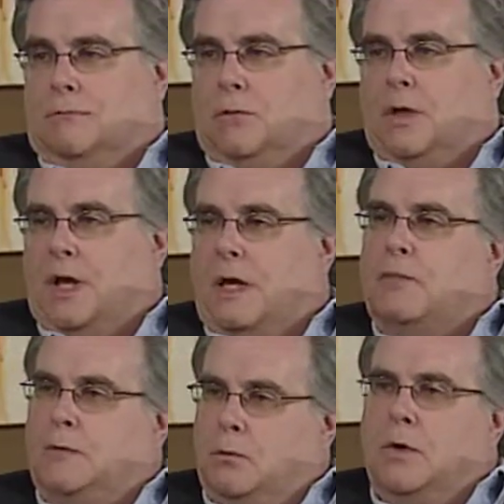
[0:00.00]
What
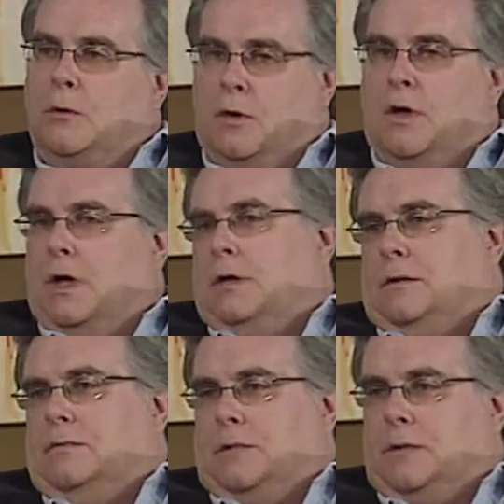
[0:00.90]
happened and what went
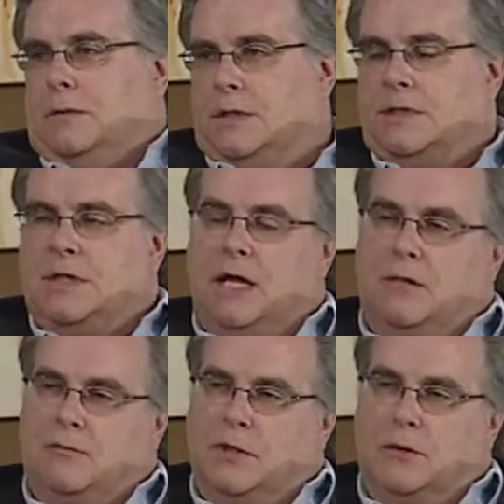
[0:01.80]
on
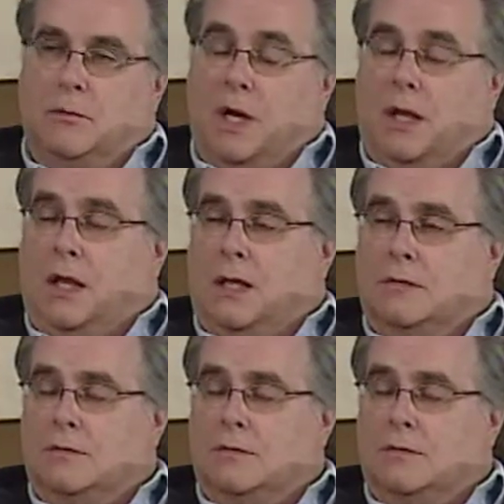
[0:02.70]
inside of me or my life?